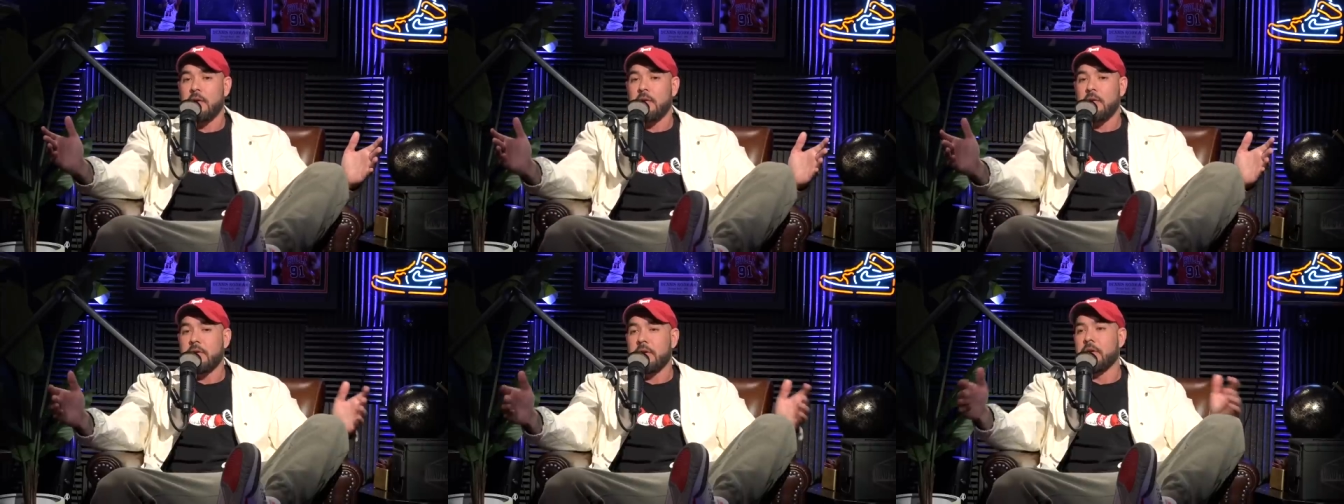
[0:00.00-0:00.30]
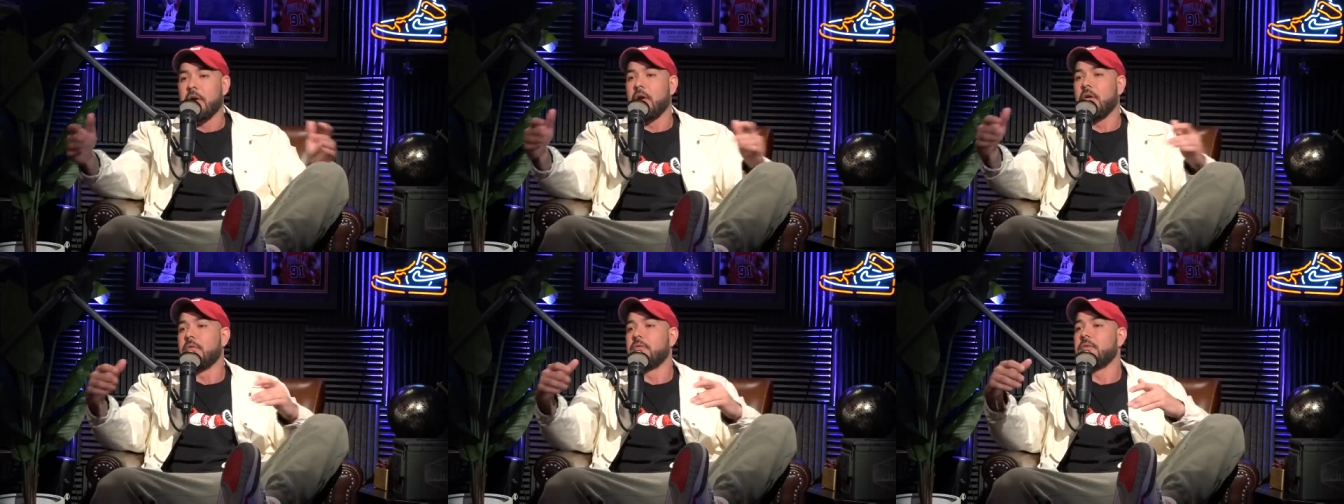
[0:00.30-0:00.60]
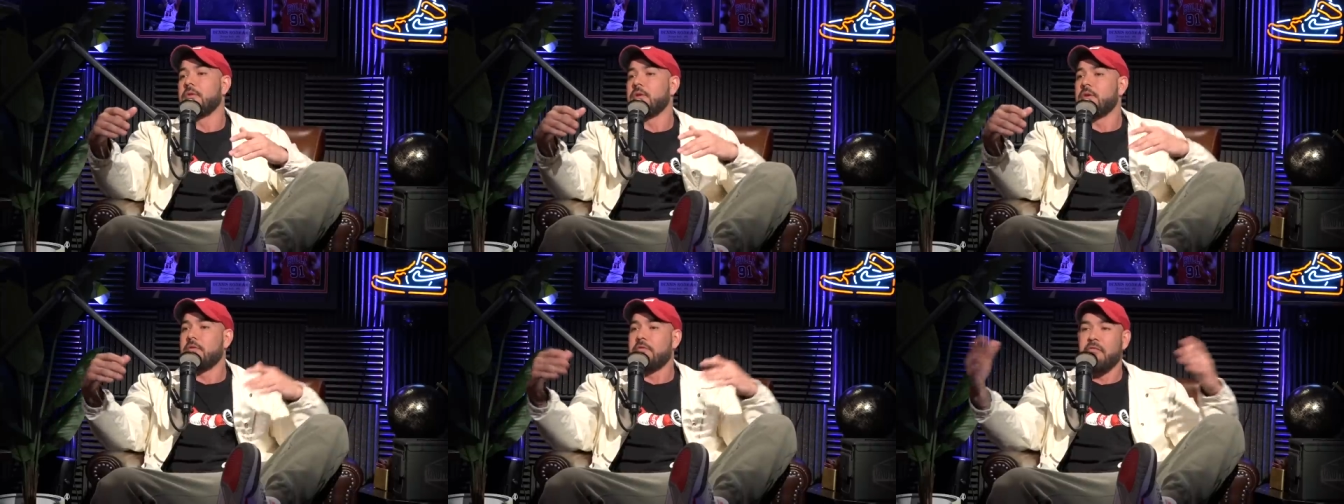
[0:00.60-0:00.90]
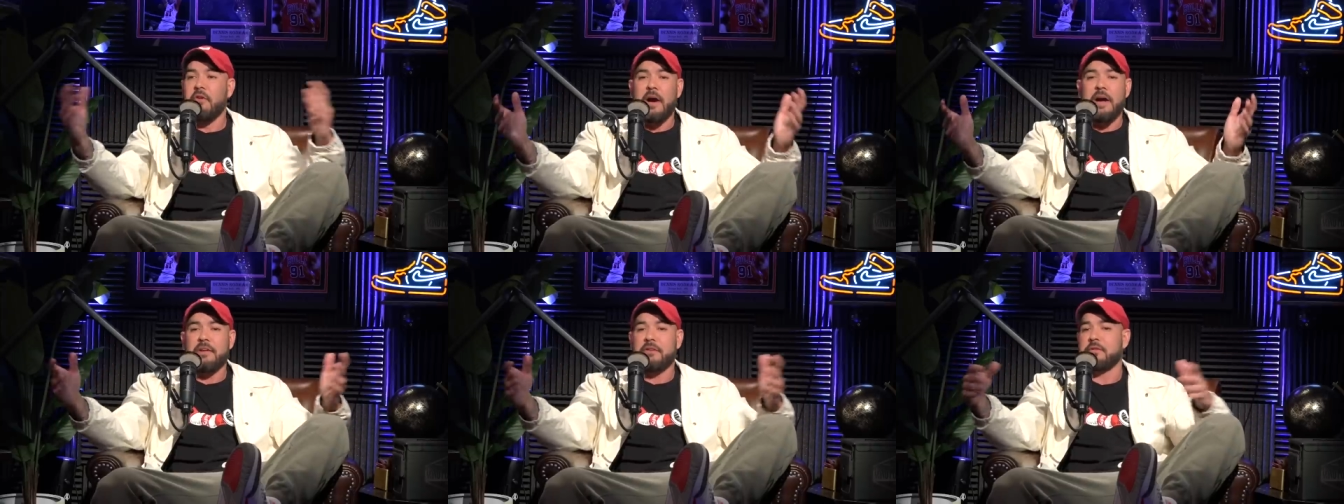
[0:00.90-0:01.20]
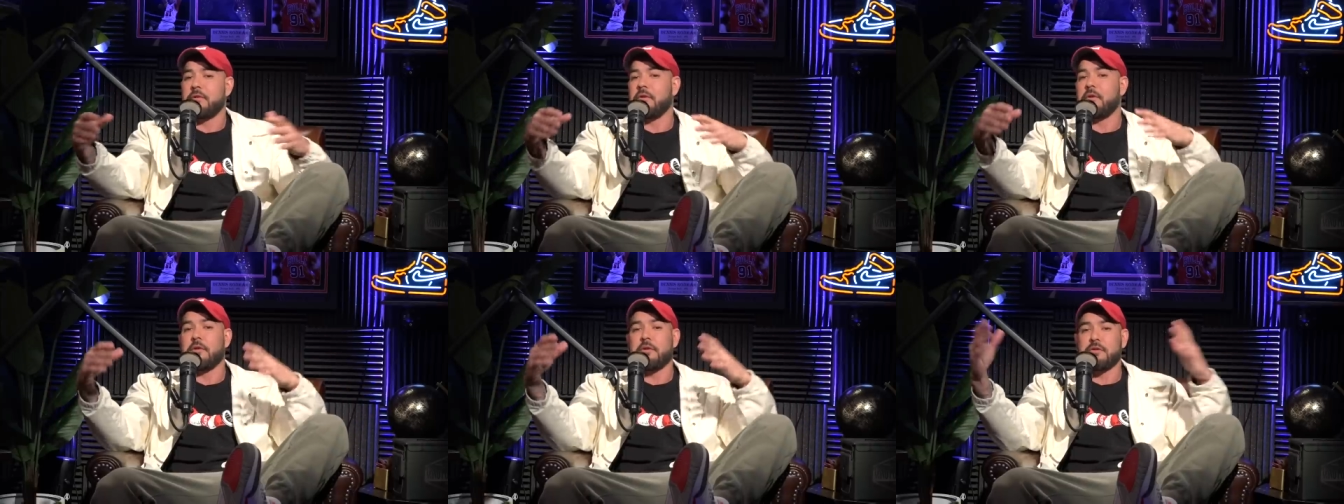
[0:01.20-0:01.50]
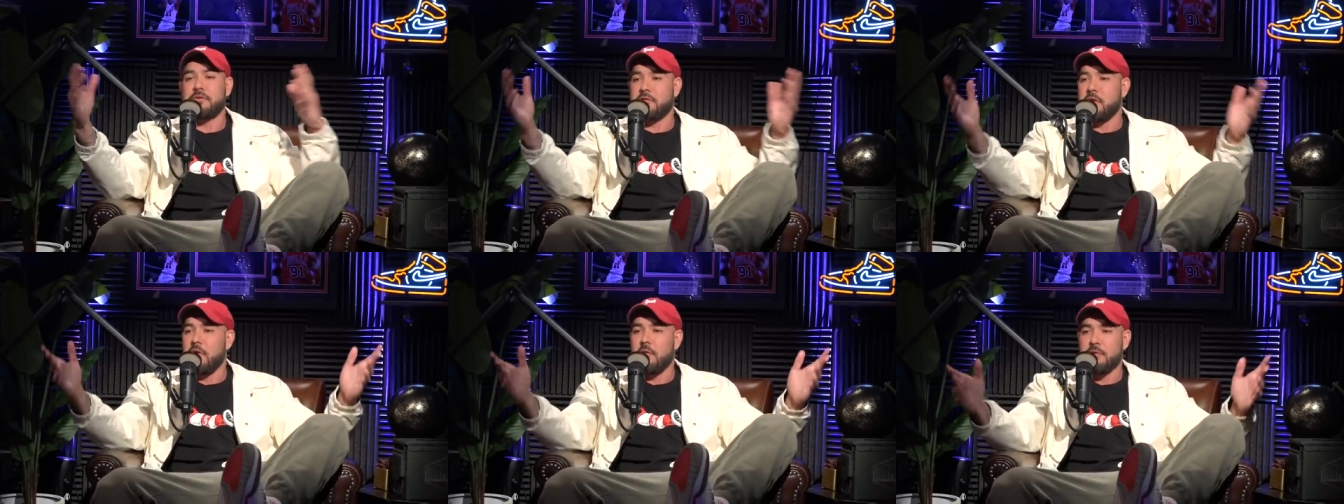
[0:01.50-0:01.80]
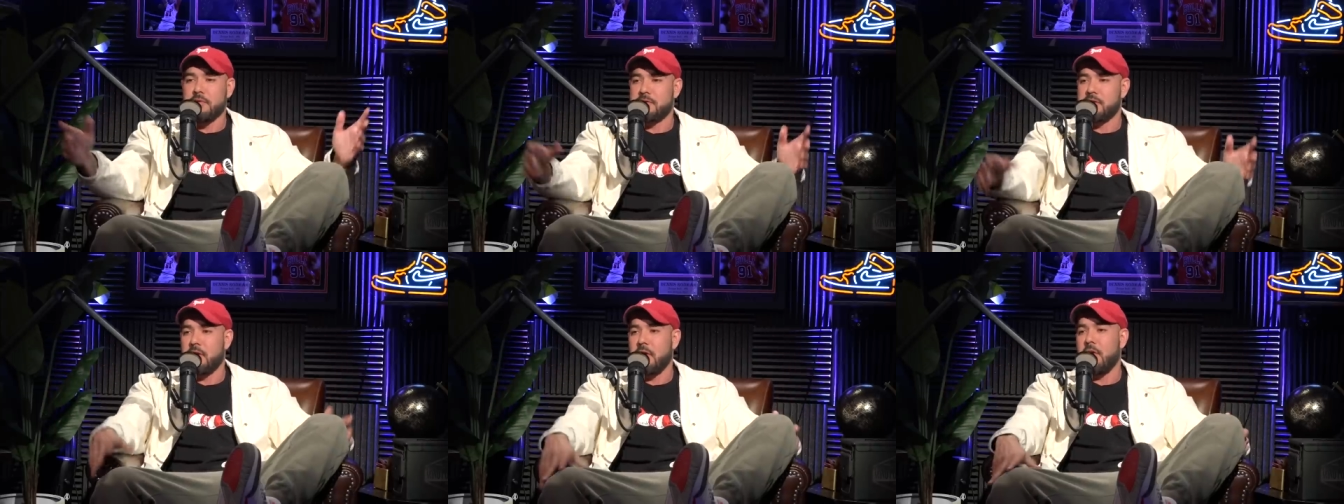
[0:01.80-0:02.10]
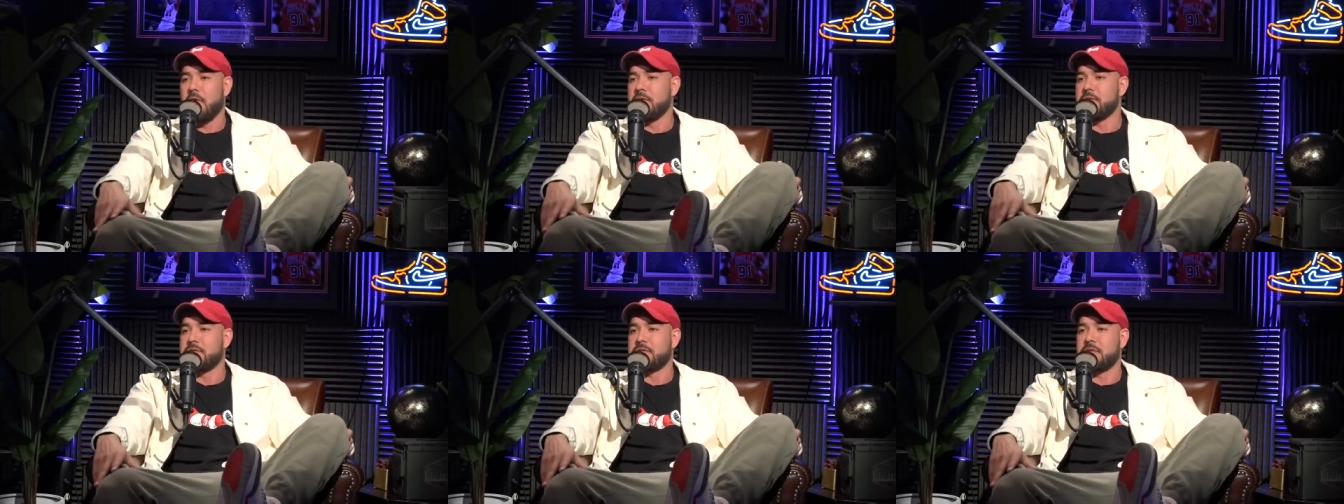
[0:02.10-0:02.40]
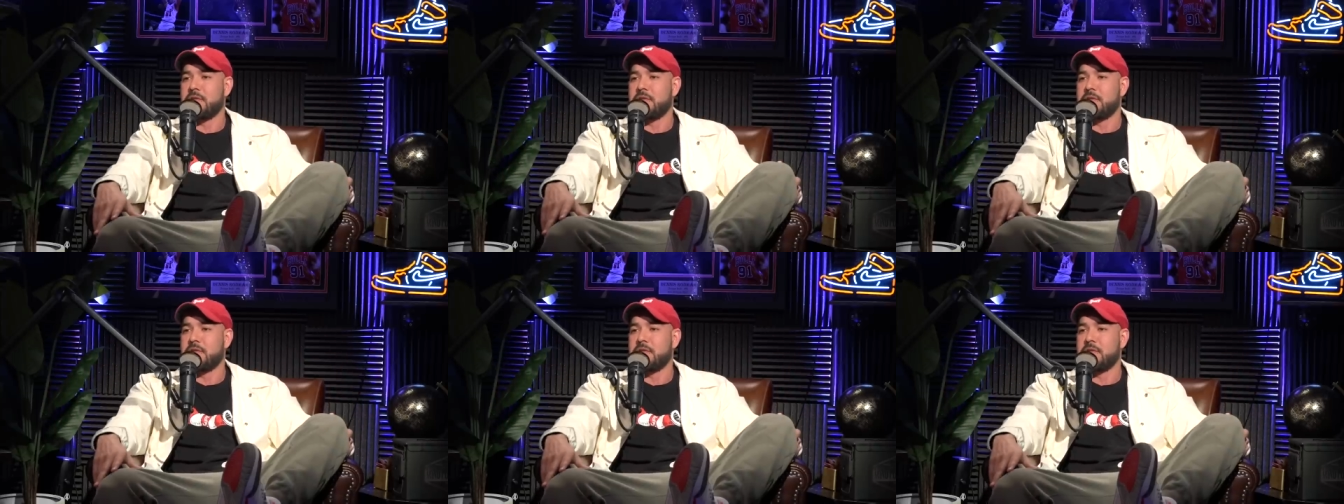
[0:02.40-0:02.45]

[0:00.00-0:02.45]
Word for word: You know, Pfizer or so-and-so has